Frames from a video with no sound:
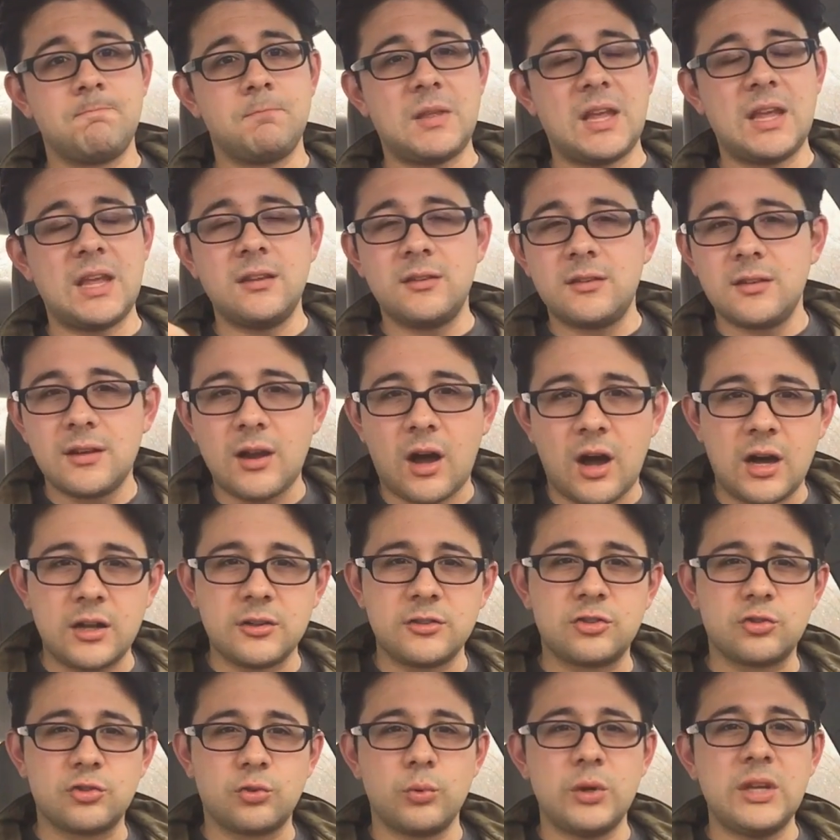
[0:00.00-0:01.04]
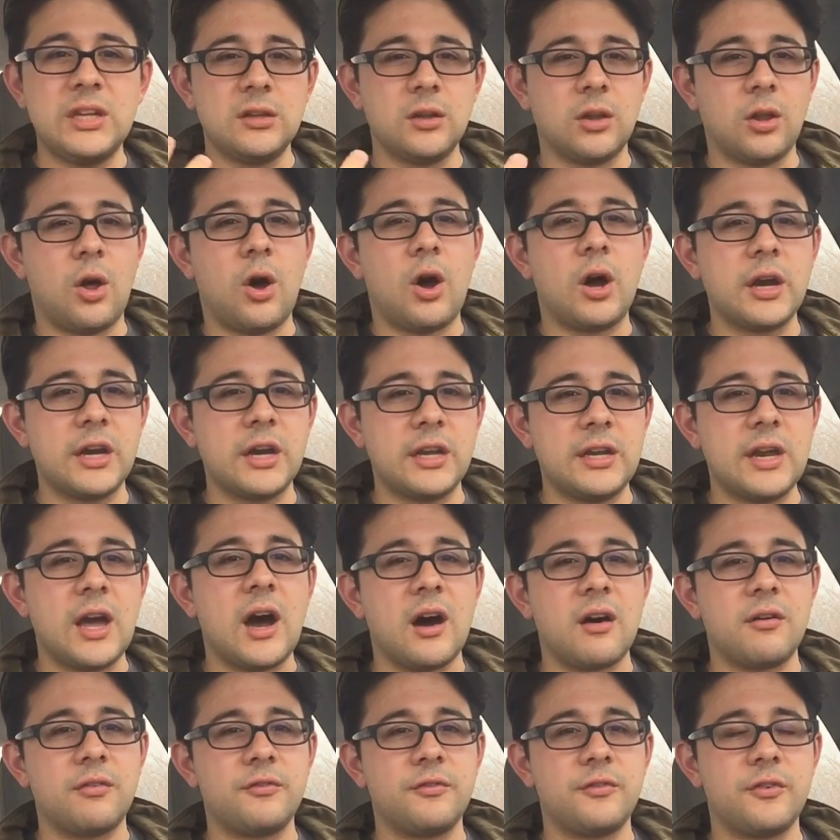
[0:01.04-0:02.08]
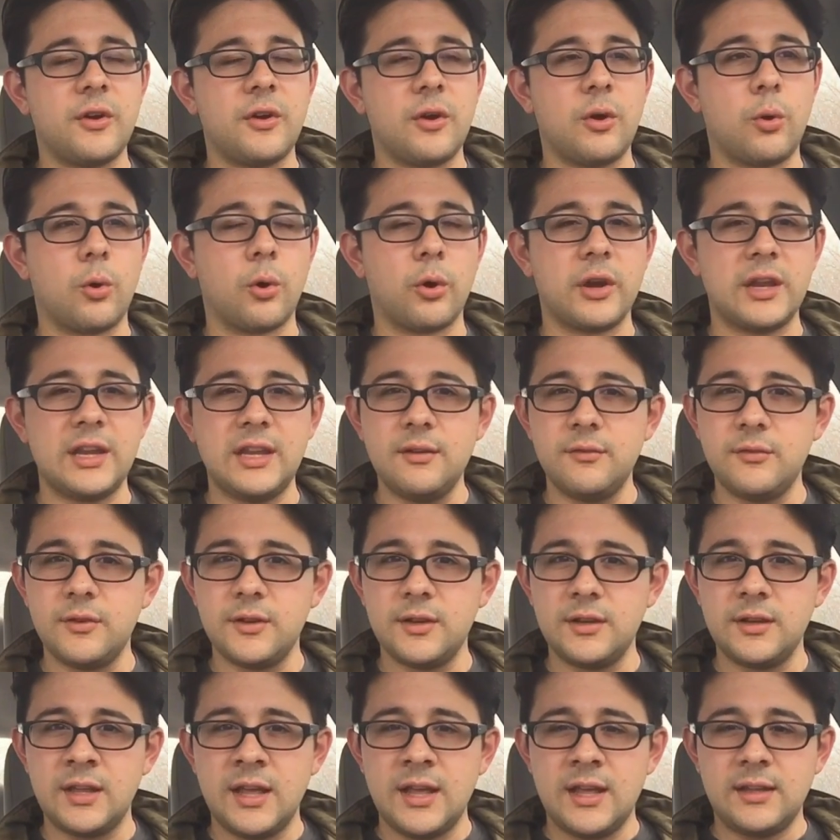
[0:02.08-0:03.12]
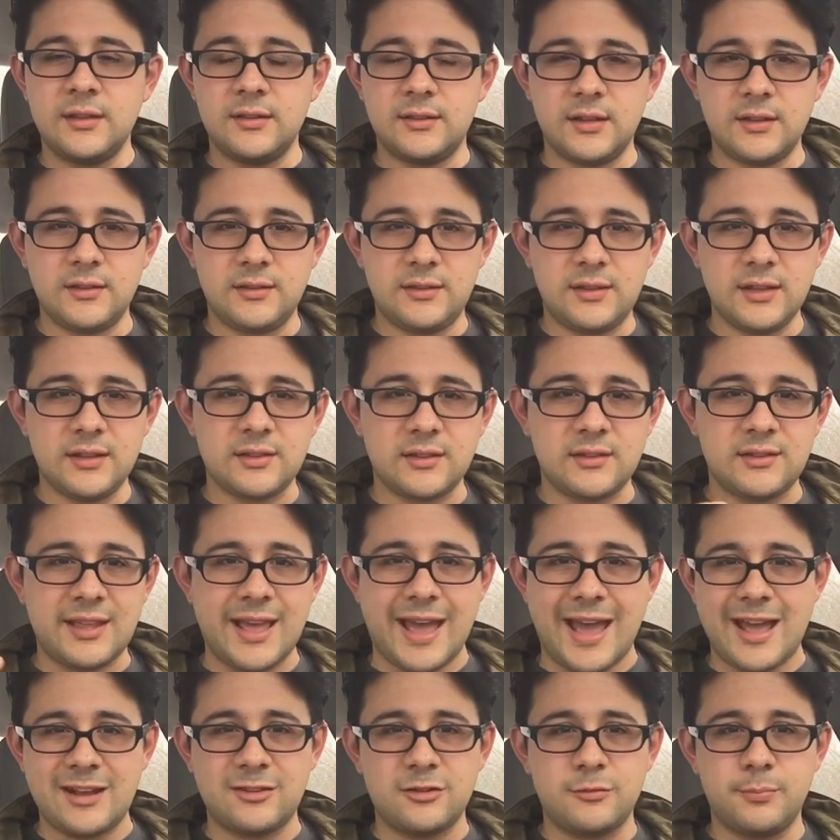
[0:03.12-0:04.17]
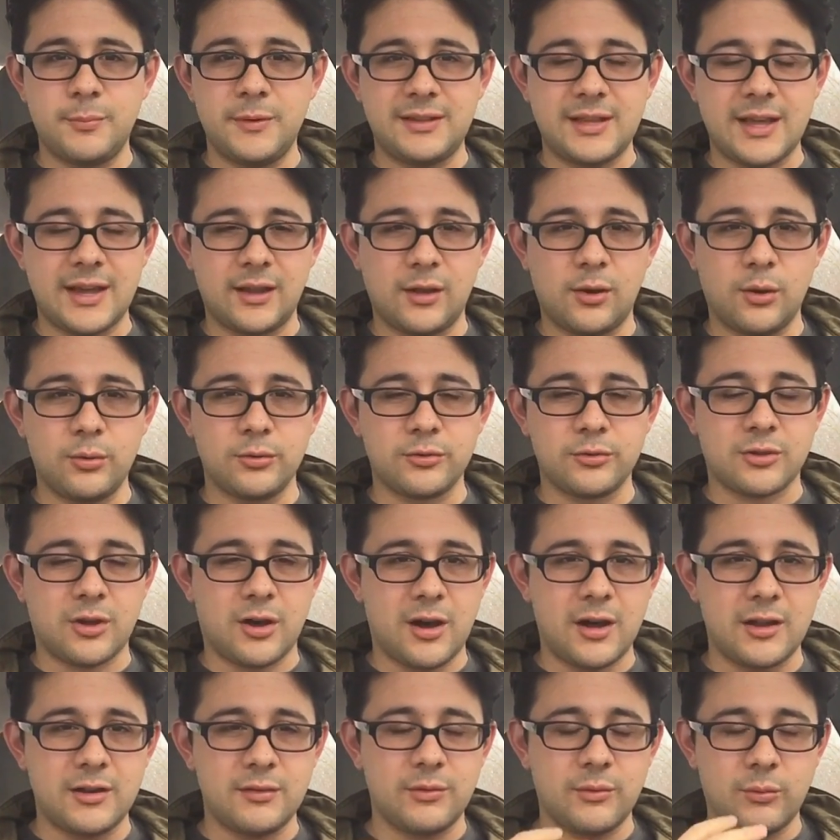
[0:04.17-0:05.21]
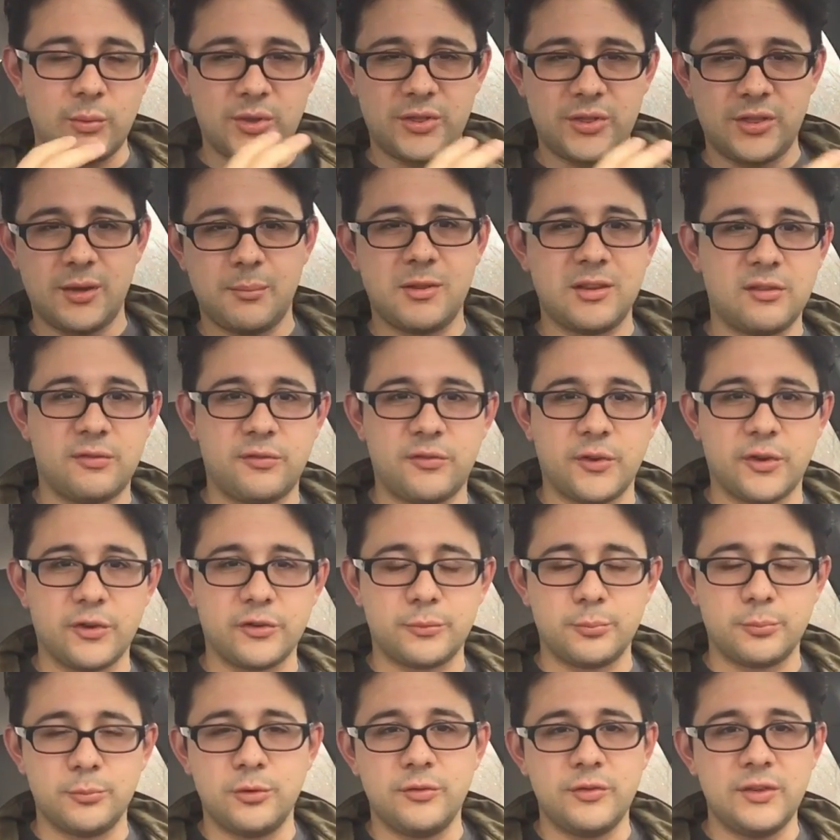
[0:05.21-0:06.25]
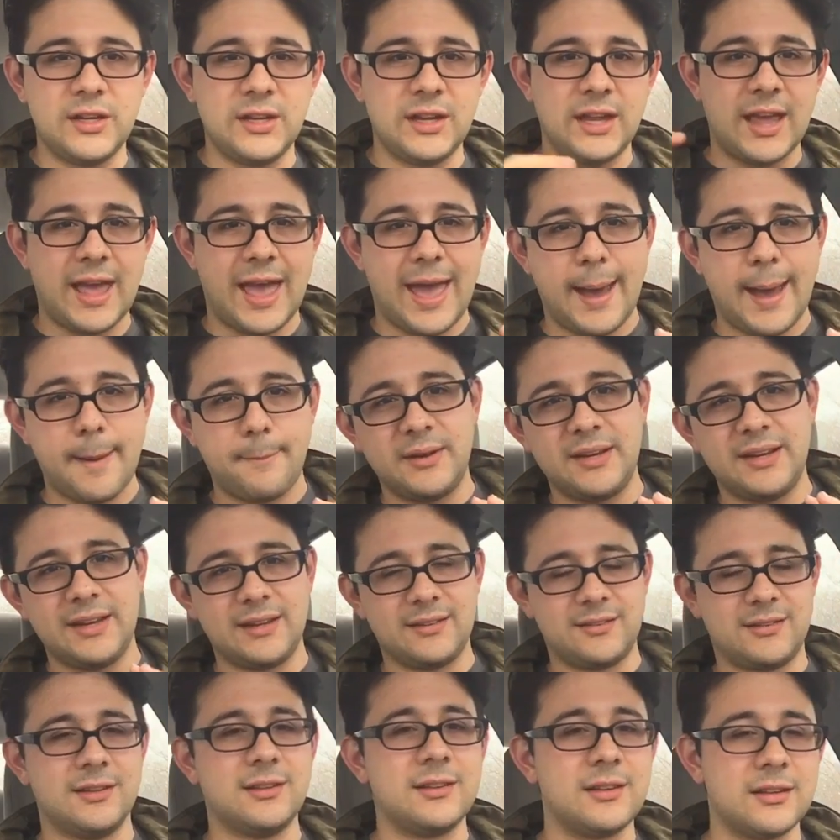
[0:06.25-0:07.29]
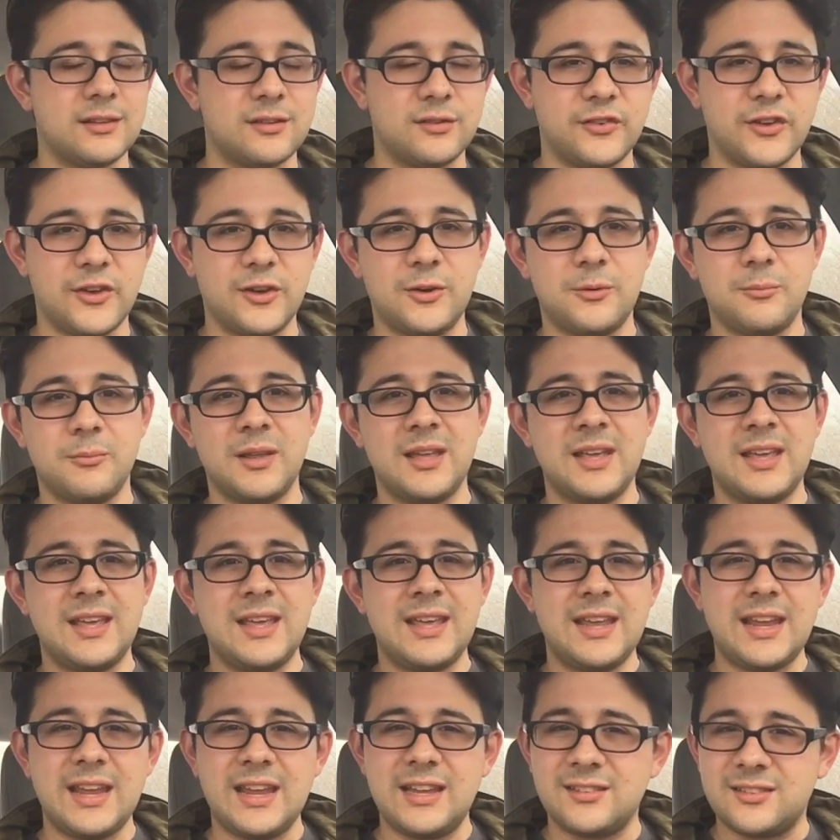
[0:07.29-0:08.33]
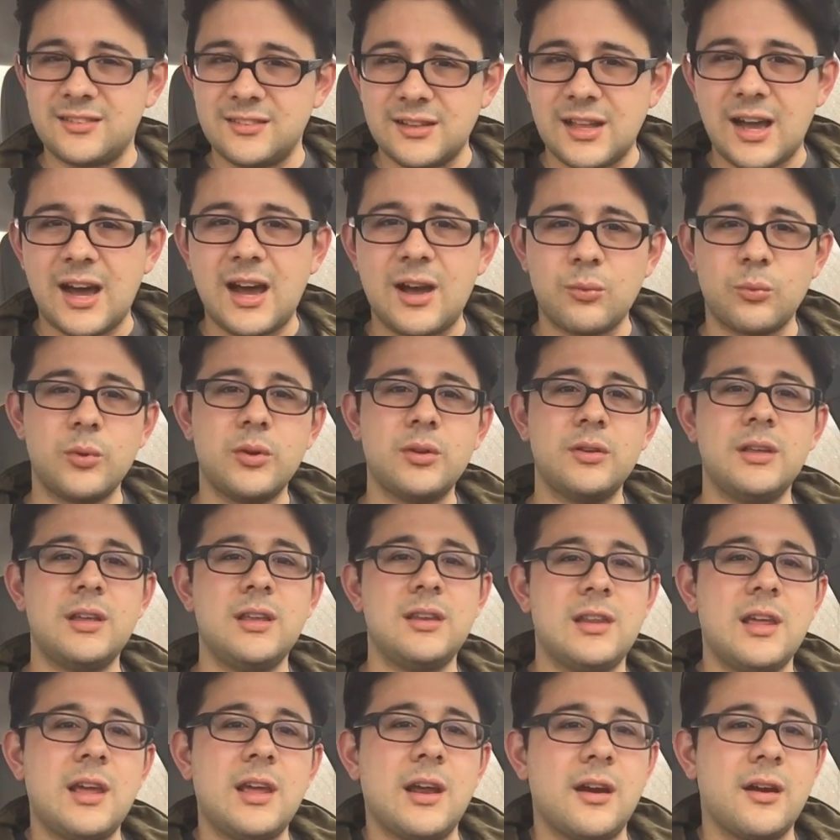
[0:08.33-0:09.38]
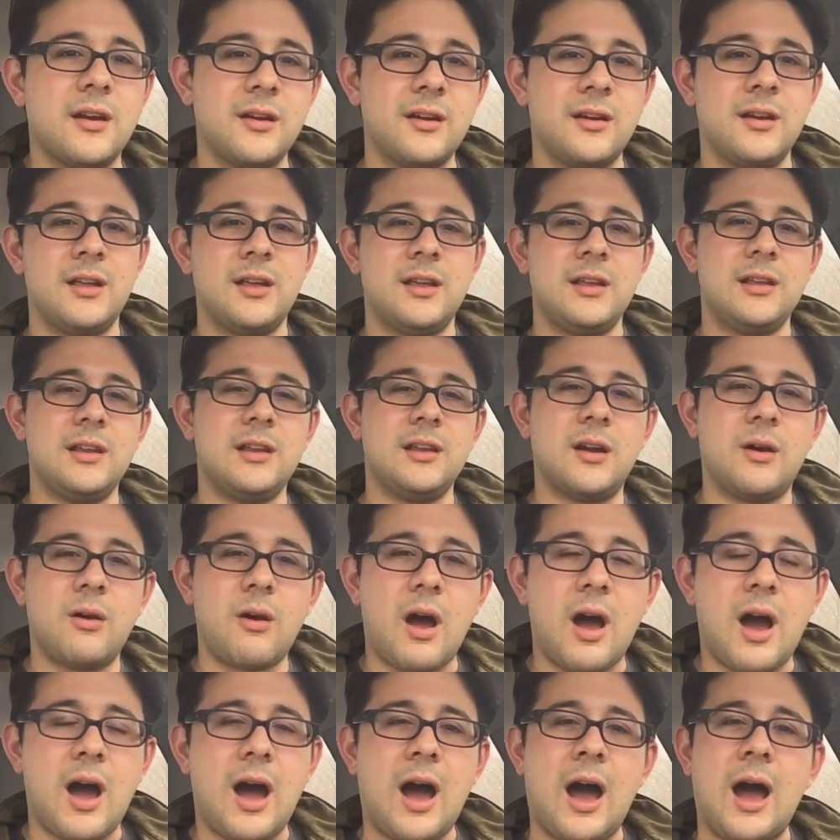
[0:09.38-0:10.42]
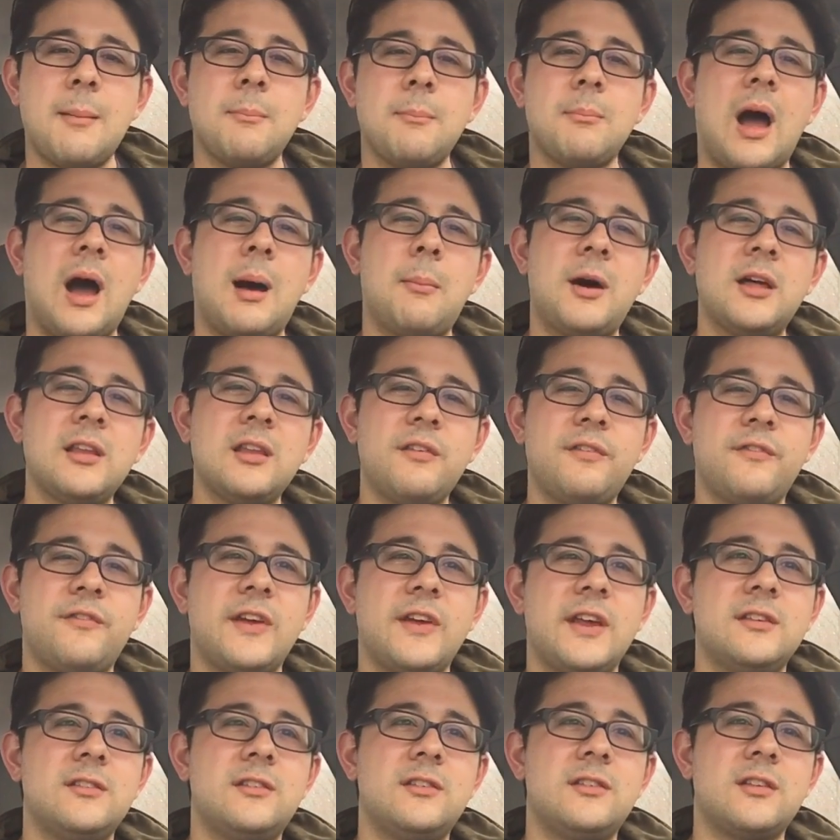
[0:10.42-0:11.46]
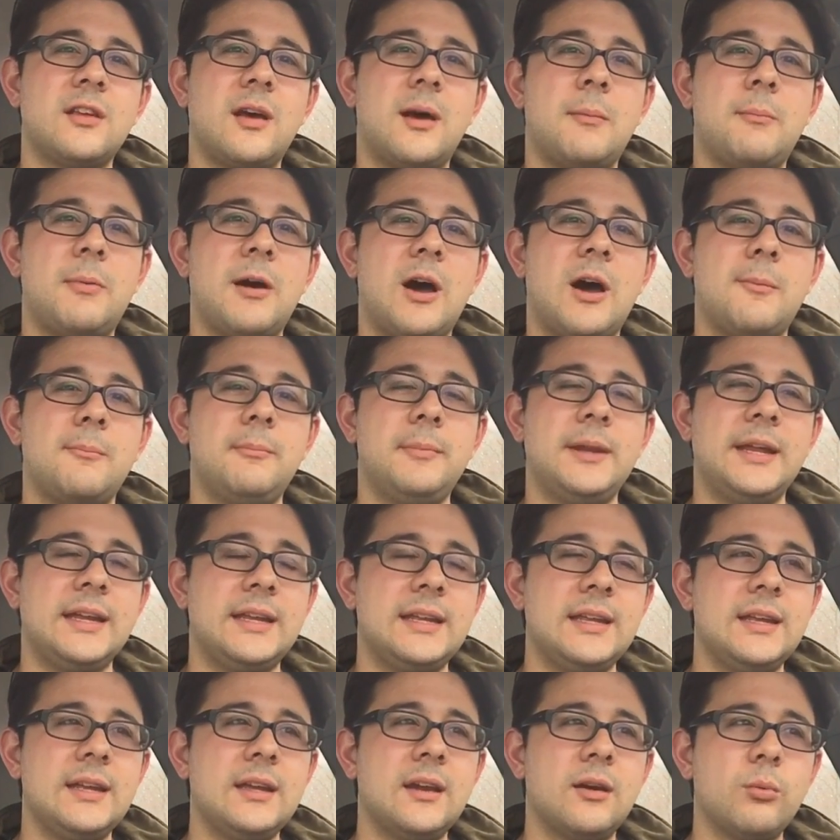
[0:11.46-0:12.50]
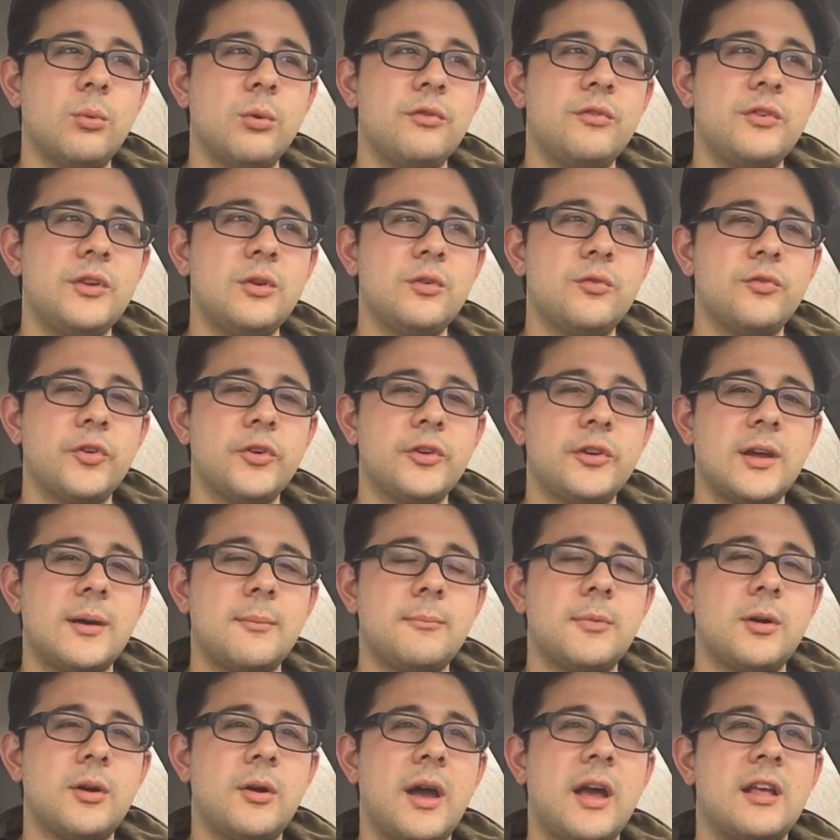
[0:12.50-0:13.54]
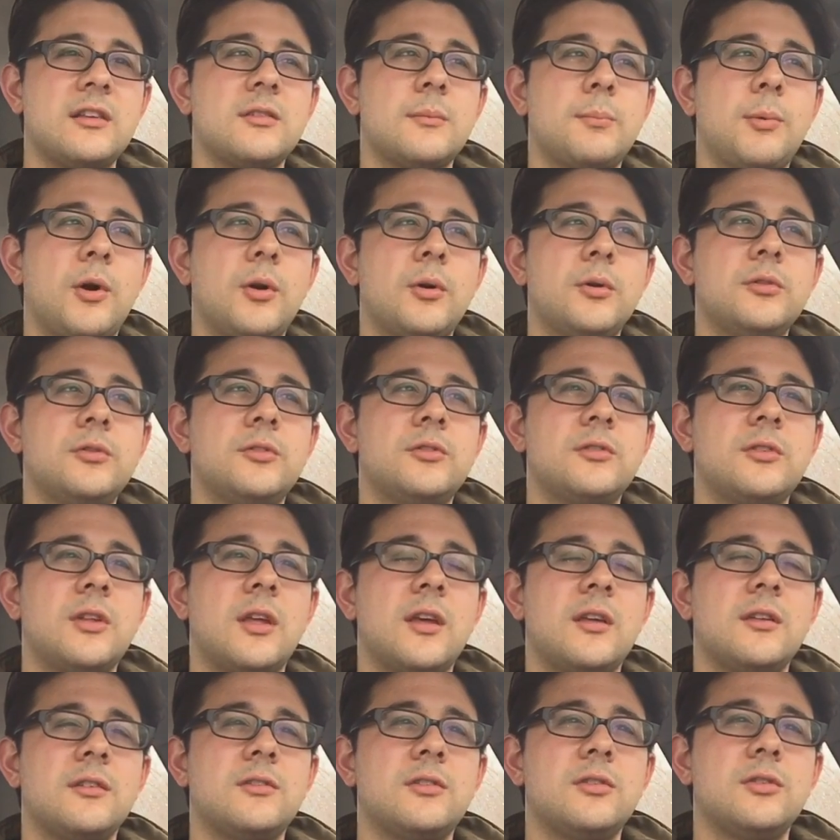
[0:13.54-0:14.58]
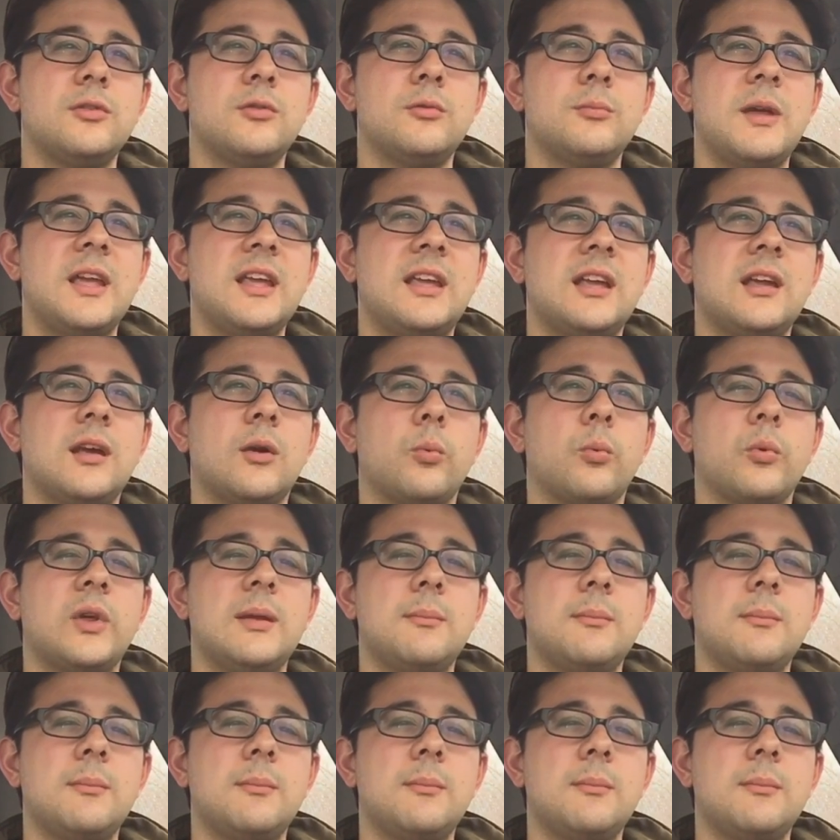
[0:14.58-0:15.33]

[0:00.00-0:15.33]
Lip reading: isn't on screen long enough, or even the disattachment that goes on with him in the first movie happening into this film is not really there. You know, I'm on the fence about making a review for Dumbo as opposed to making a